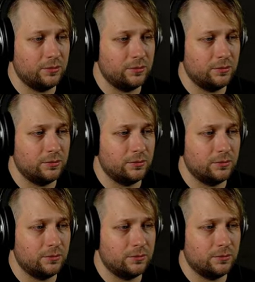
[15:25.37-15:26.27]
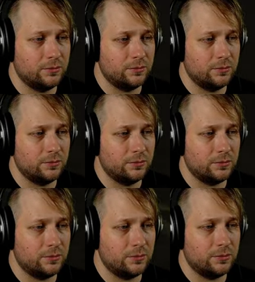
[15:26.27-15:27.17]

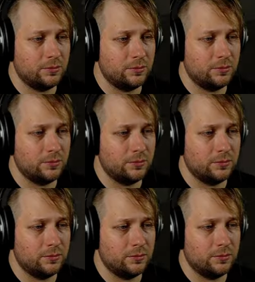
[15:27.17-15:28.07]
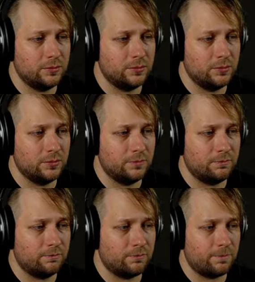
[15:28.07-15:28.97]

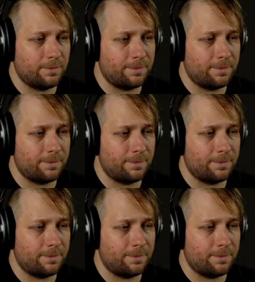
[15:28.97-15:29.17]
[no speech]